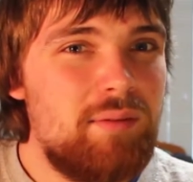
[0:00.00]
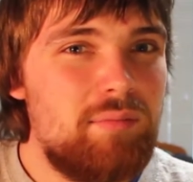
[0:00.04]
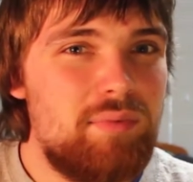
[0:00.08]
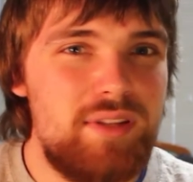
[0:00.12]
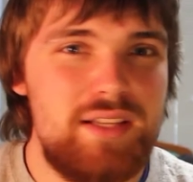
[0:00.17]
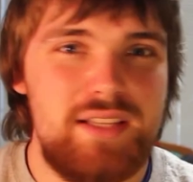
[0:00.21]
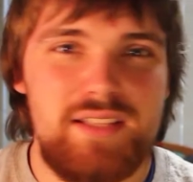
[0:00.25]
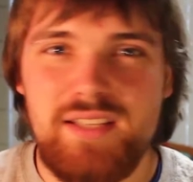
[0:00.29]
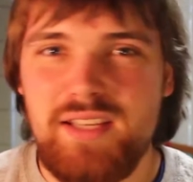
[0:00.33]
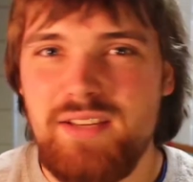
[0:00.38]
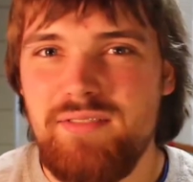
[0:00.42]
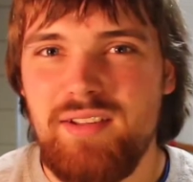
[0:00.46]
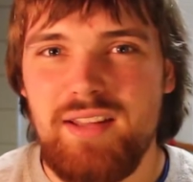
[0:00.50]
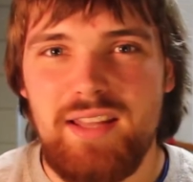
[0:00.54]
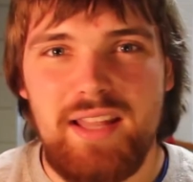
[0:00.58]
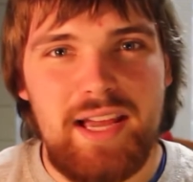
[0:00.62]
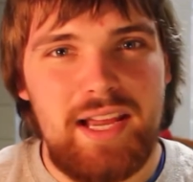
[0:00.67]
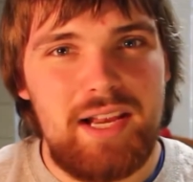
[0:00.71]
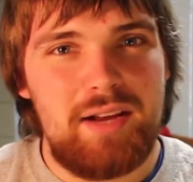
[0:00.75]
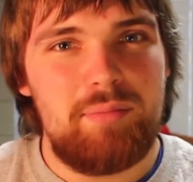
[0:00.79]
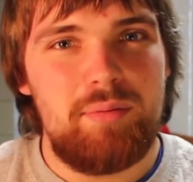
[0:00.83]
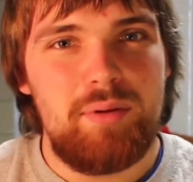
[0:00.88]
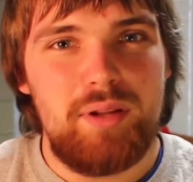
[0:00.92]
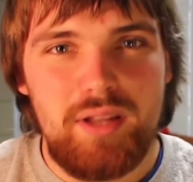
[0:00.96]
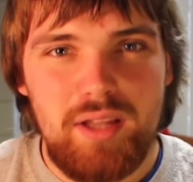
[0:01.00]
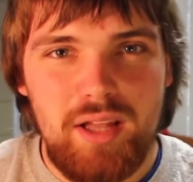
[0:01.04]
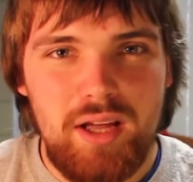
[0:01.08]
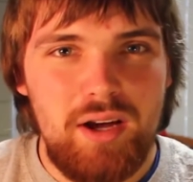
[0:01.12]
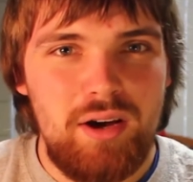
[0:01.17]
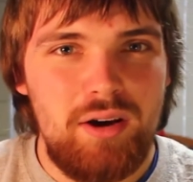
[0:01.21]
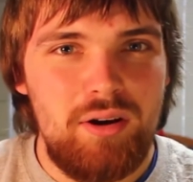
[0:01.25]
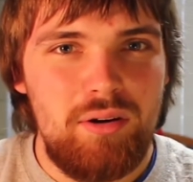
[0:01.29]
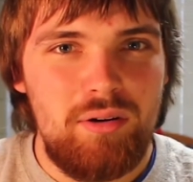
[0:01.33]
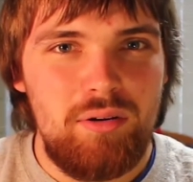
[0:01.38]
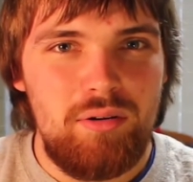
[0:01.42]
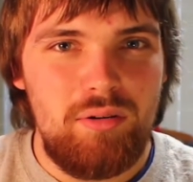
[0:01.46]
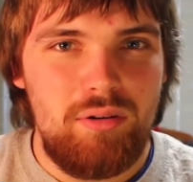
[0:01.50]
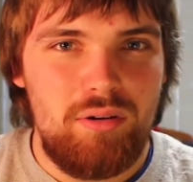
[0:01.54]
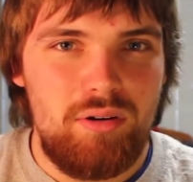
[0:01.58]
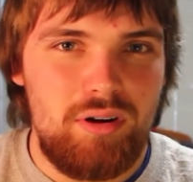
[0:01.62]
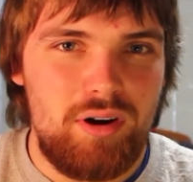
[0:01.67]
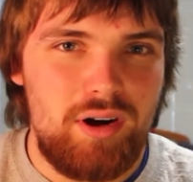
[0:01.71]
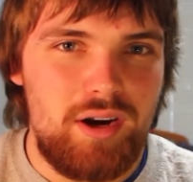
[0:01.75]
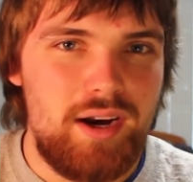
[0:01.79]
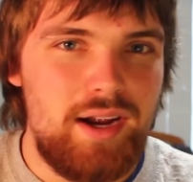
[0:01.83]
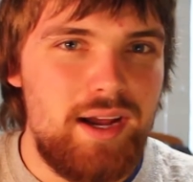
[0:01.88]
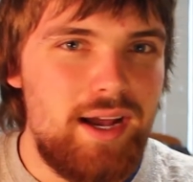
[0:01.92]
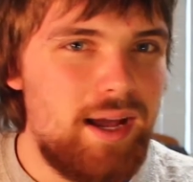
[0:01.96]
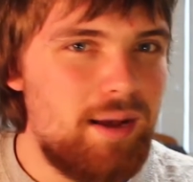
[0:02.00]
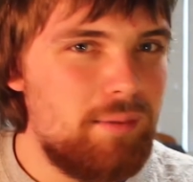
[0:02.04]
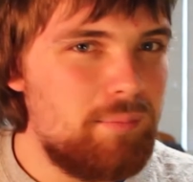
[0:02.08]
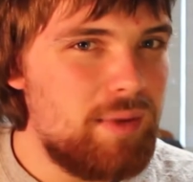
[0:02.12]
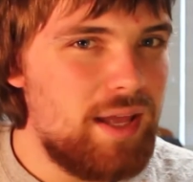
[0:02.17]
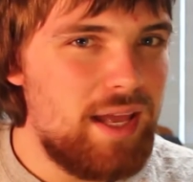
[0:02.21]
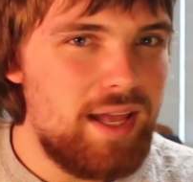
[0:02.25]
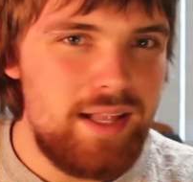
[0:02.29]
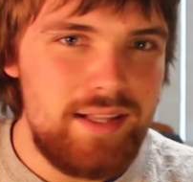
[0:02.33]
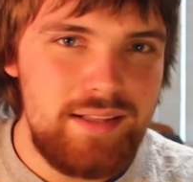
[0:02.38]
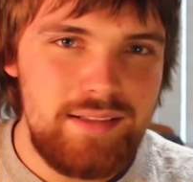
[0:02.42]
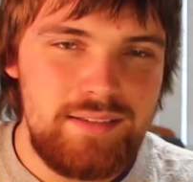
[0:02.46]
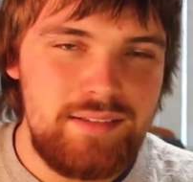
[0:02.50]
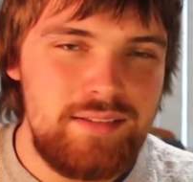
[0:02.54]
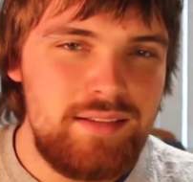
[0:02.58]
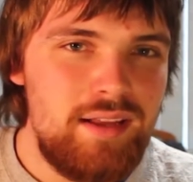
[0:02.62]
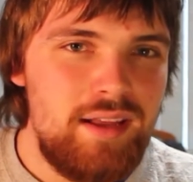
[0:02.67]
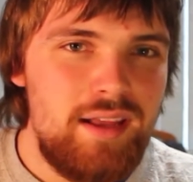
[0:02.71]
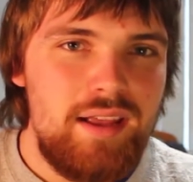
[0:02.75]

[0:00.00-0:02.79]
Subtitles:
Please leave a like below or comment.